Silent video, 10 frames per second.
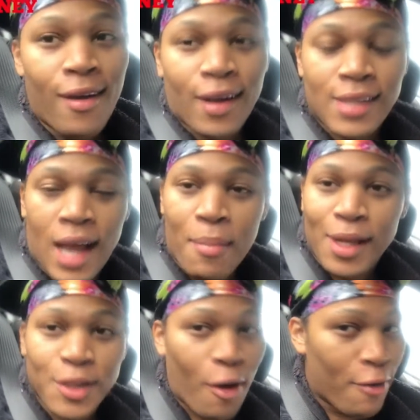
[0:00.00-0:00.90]
Cause I got
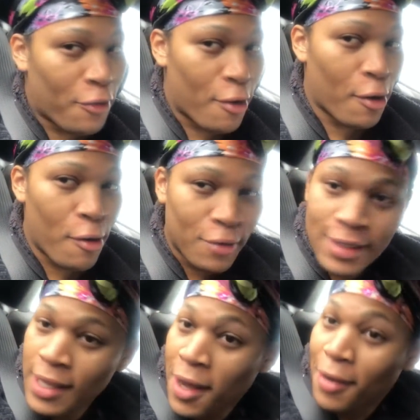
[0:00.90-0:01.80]
my scarf on to hold
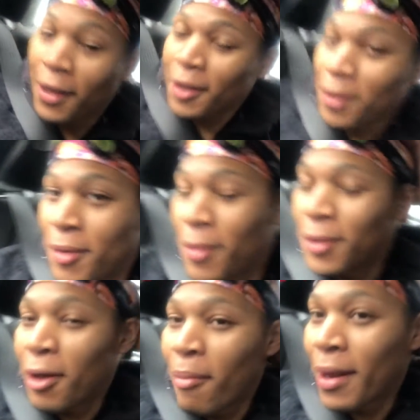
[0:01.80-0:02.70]
this hair down.
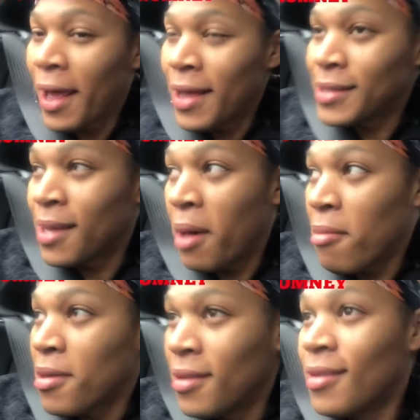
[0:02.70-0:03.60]
Y'all better ask about me.